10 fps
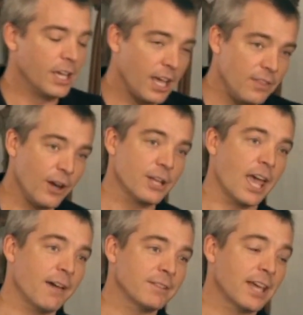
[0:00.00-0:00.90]
And there you
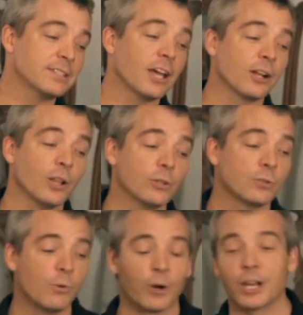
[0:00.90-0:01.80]
have it. That's how close
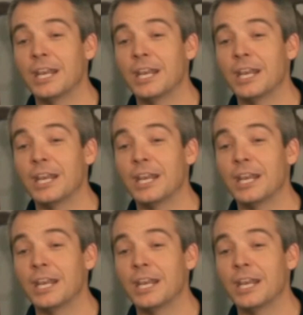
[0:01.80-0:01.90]
we were to